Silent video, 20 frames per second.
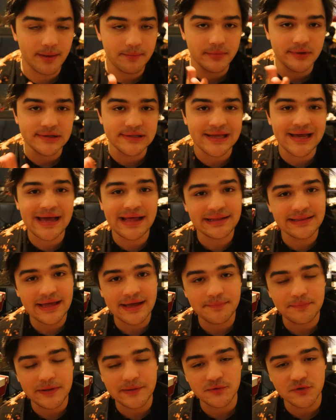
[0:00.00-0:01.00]
I'm glad
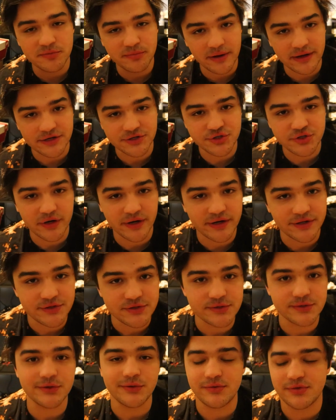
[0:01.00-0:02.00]
that BepTweBot is trying to
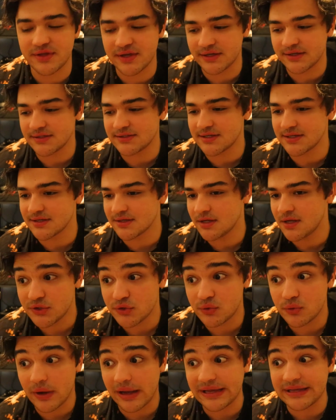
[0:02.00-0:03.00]
do new things and do